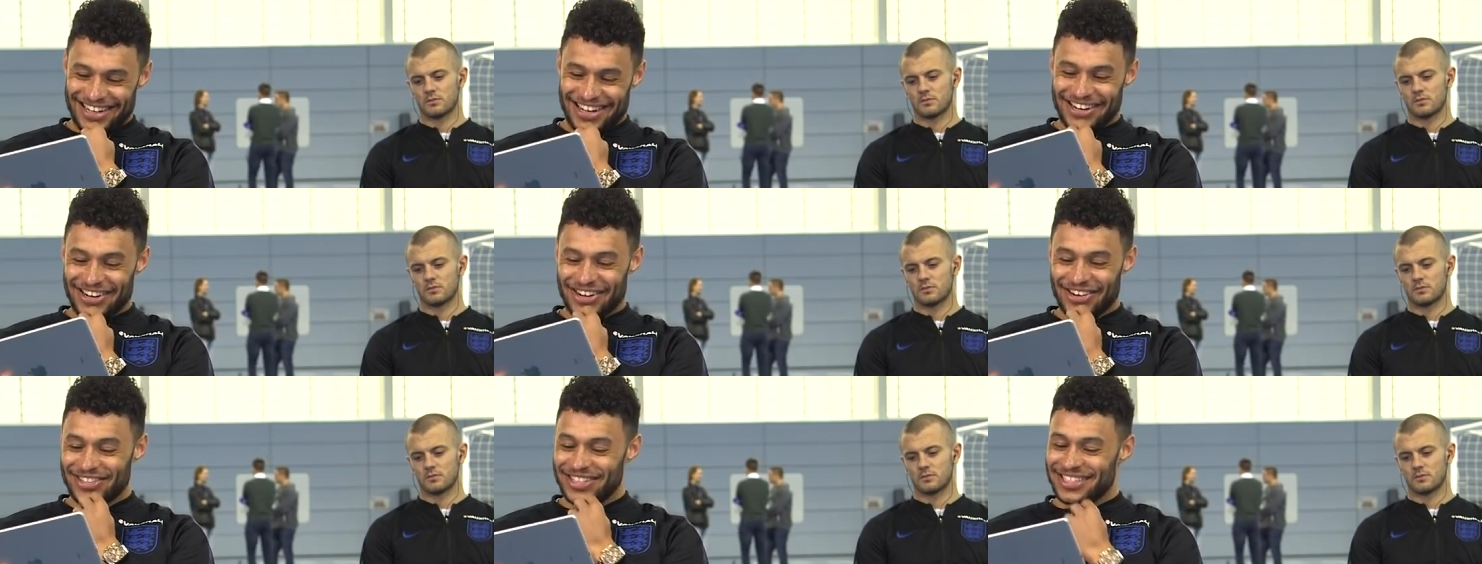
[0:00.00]
Speaker 1: I
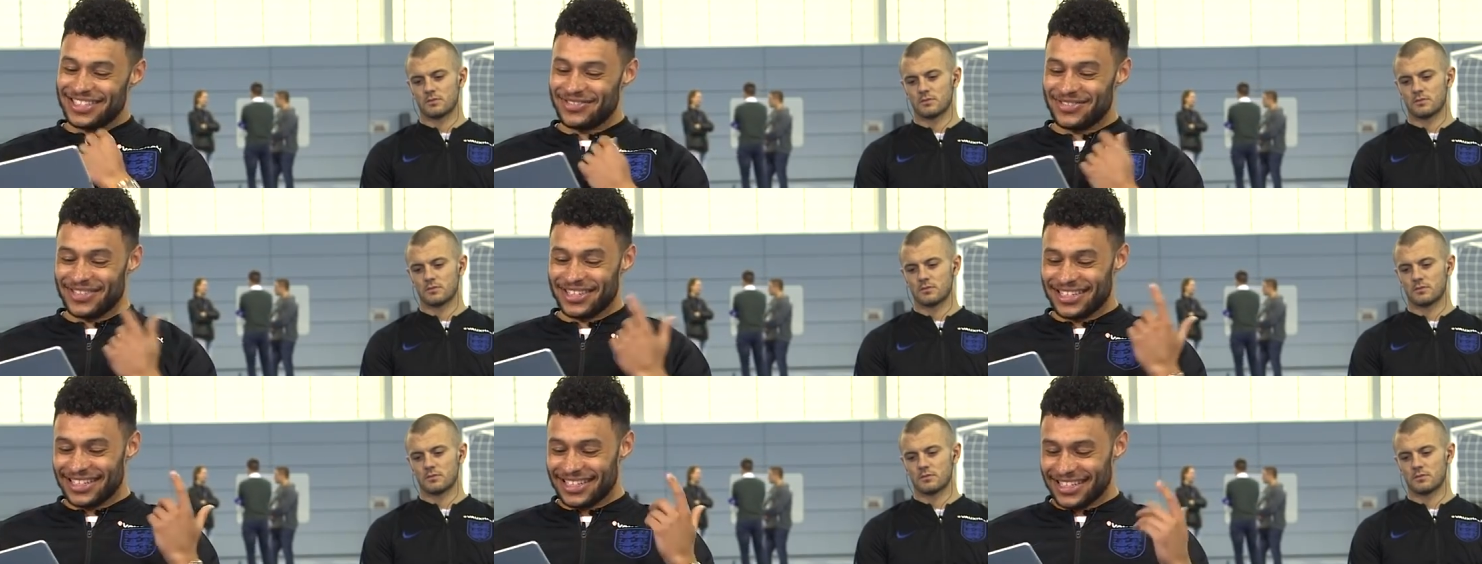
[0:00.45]
know this
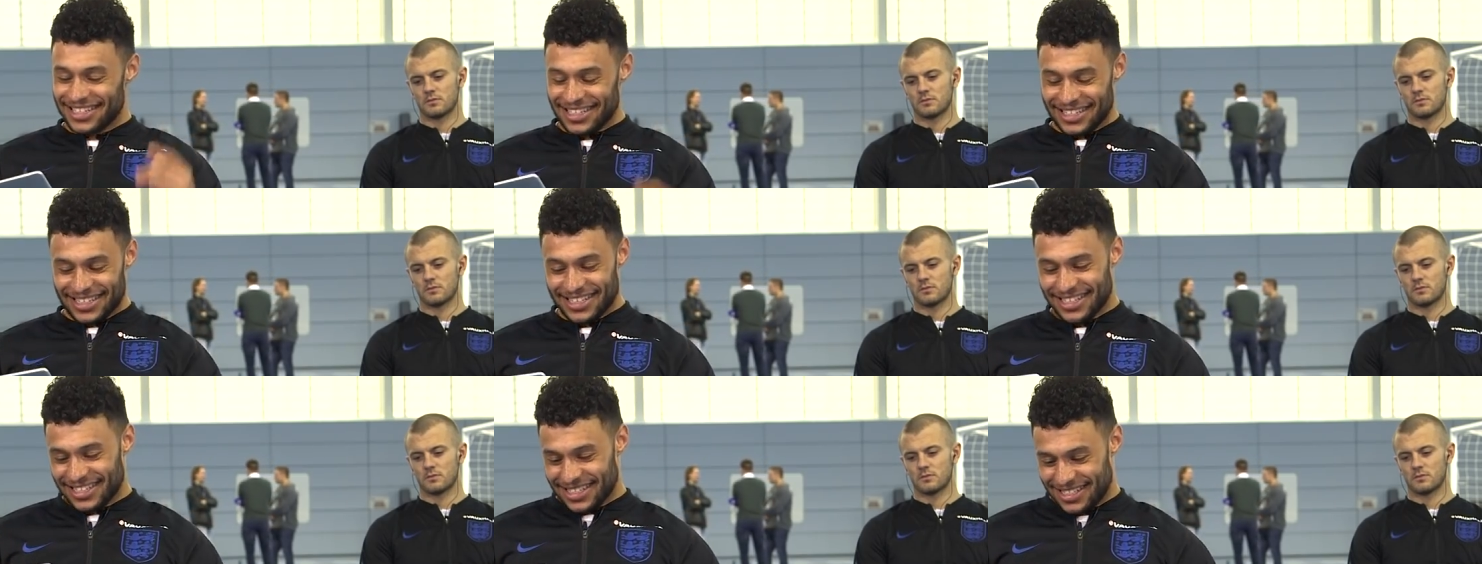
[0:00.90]
one.
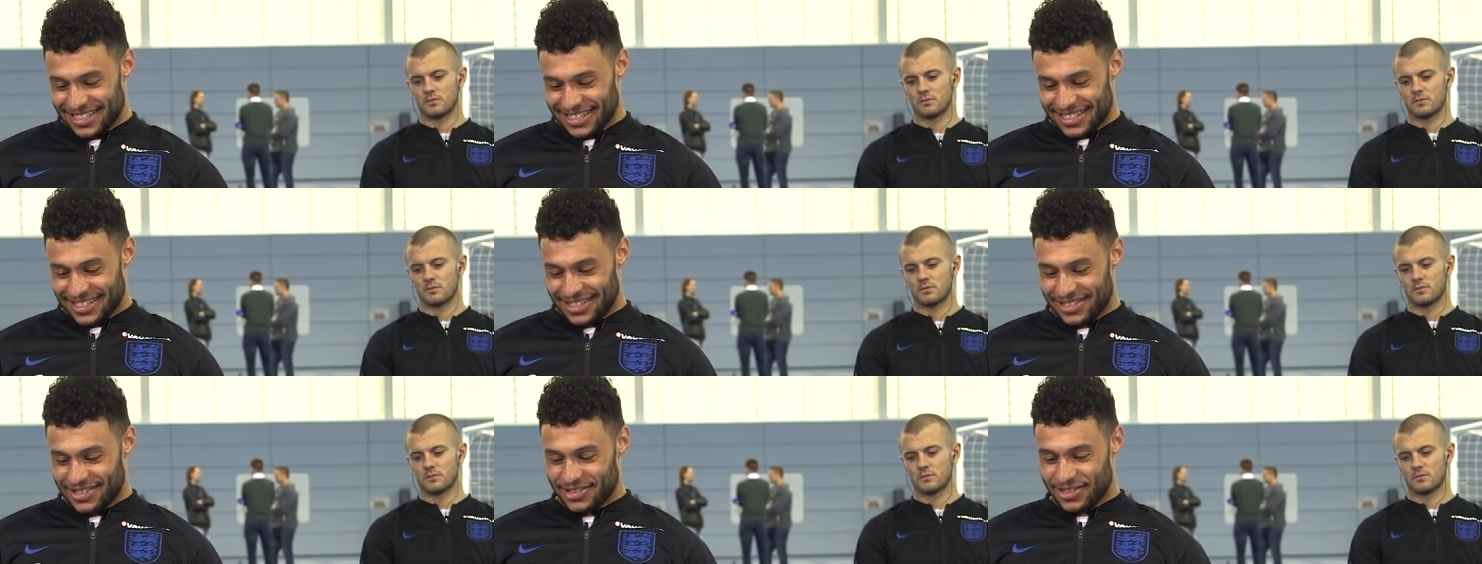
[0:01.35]

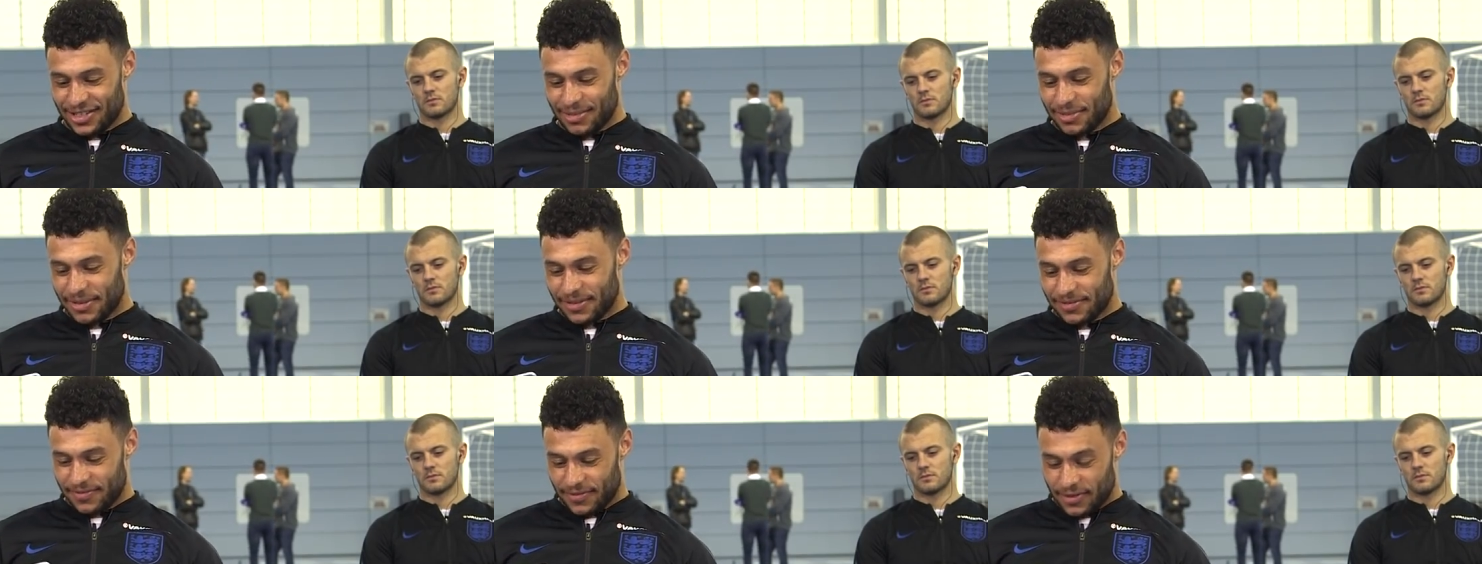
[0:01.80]
Good
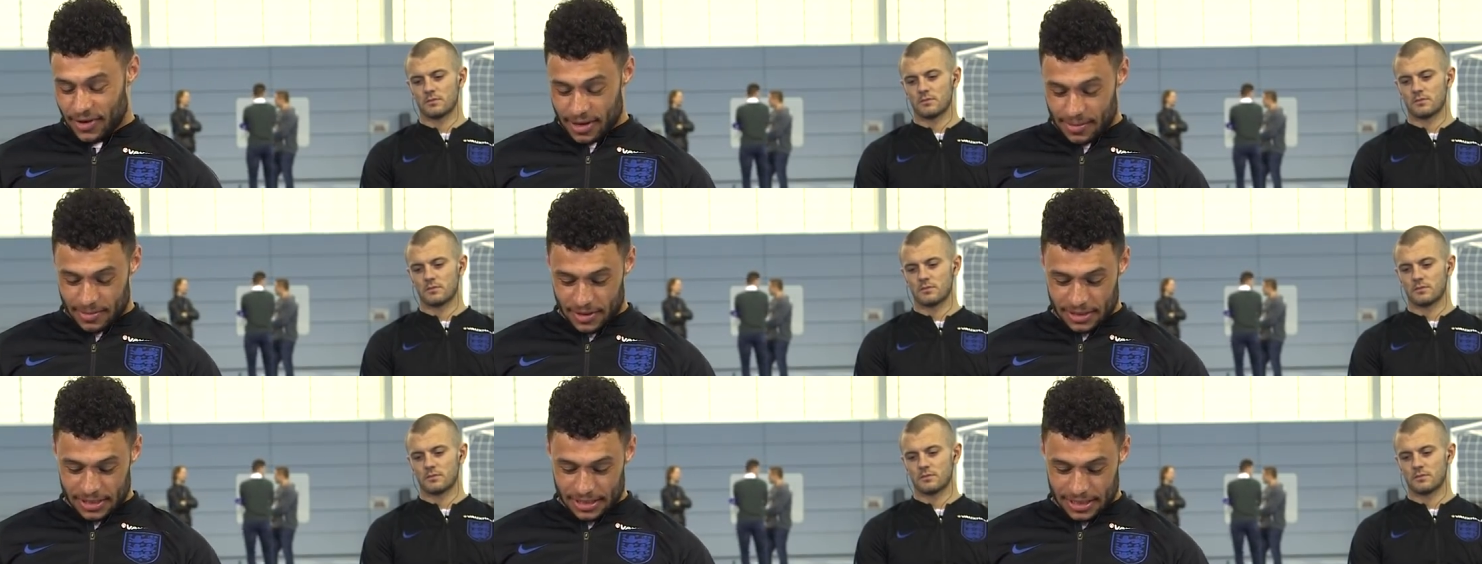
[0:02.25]
job, I've got
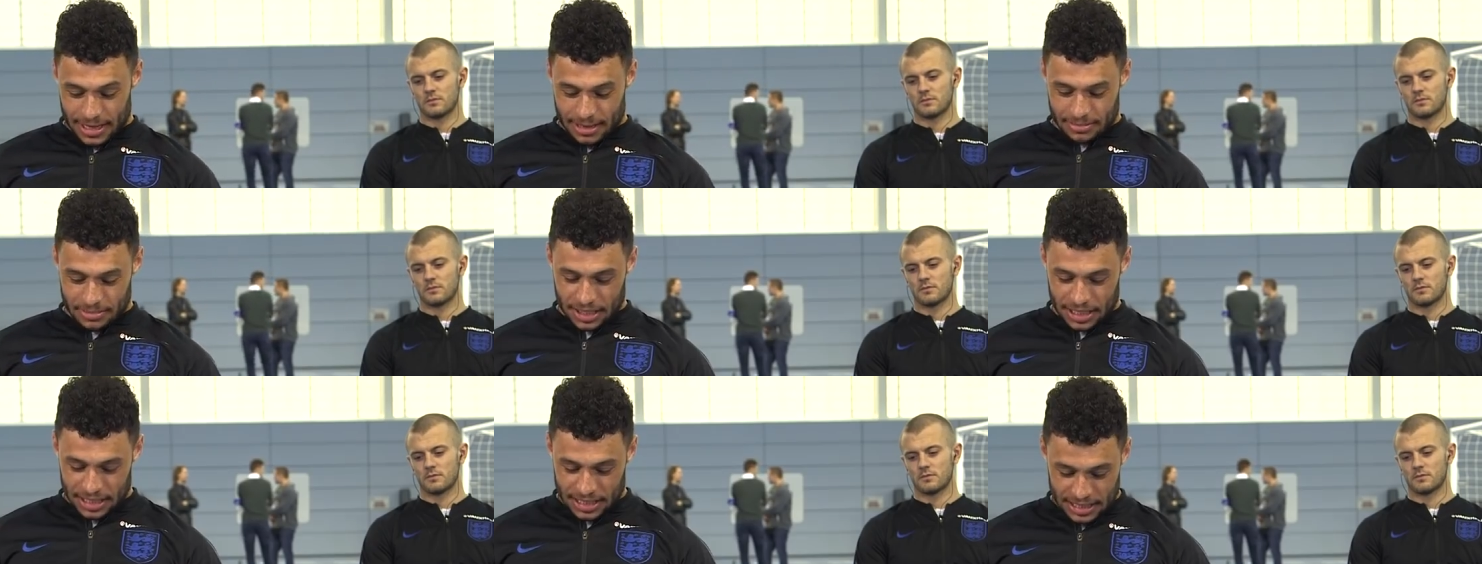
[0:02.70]
him on
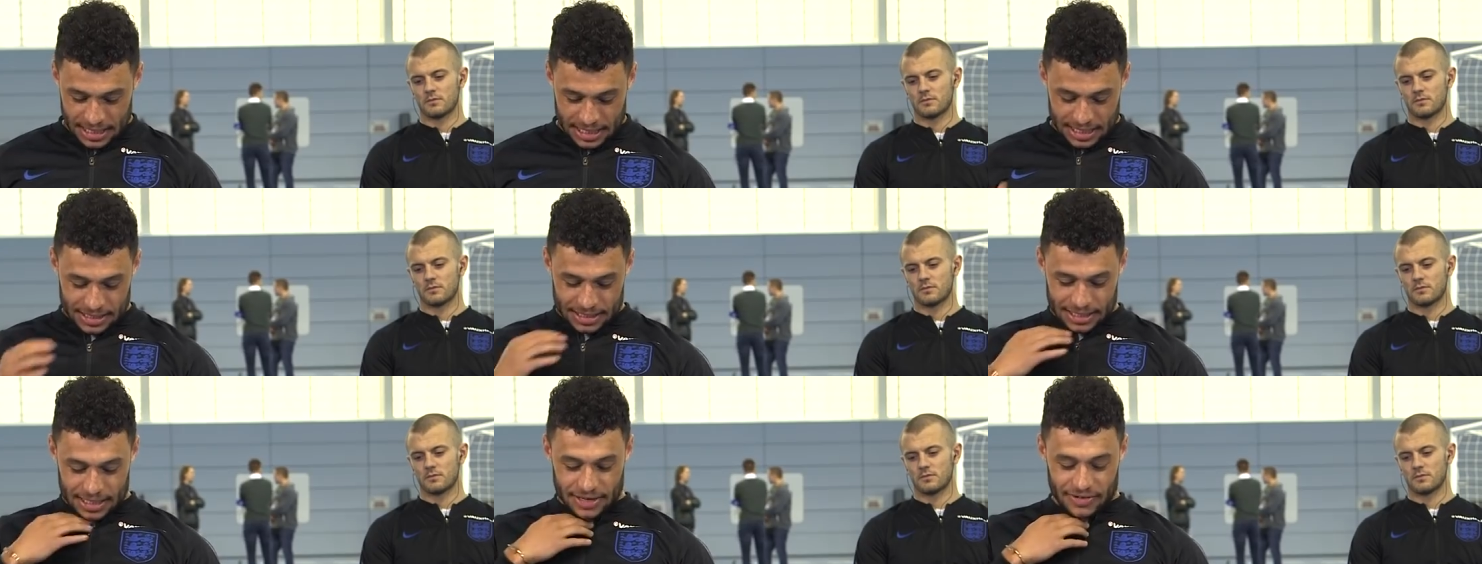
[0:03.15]
Snapchat and
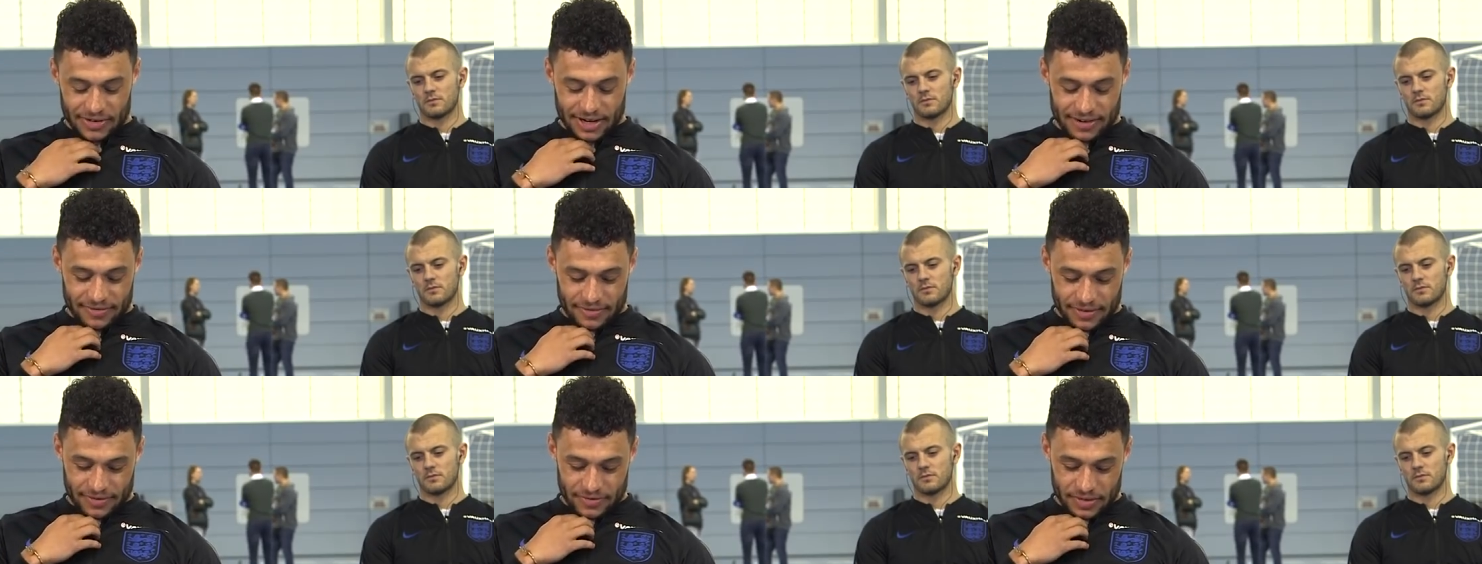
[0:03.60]
that. I hear it
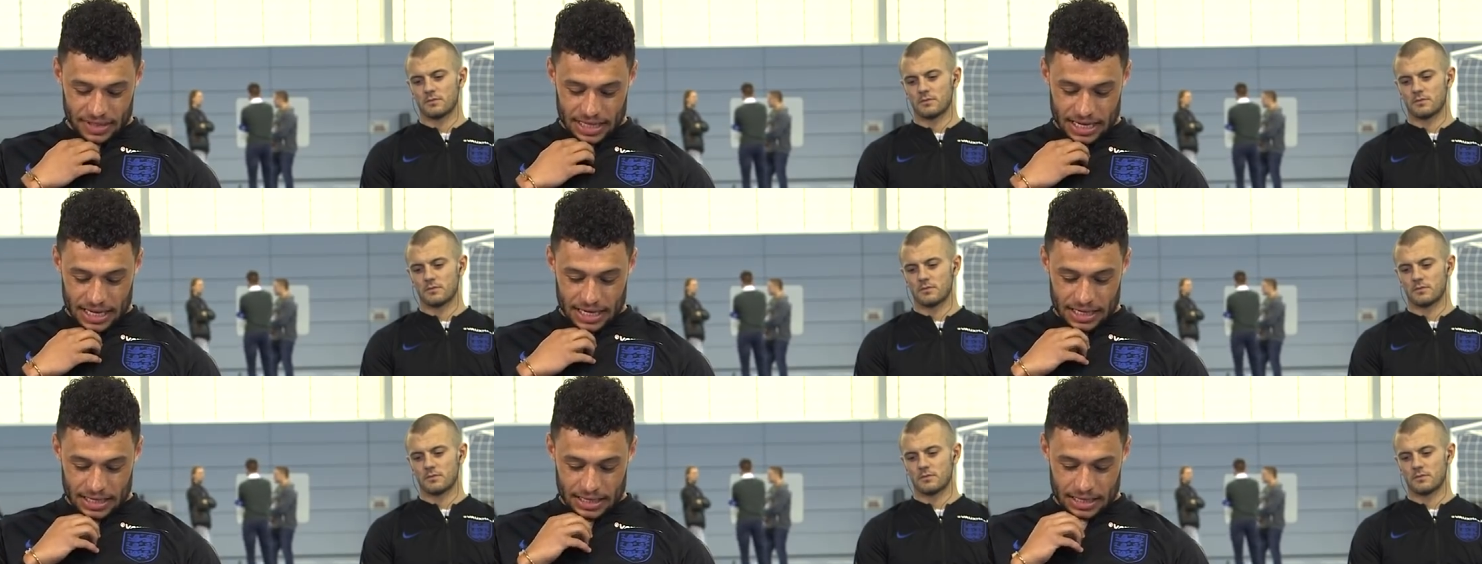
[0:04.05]
every other day.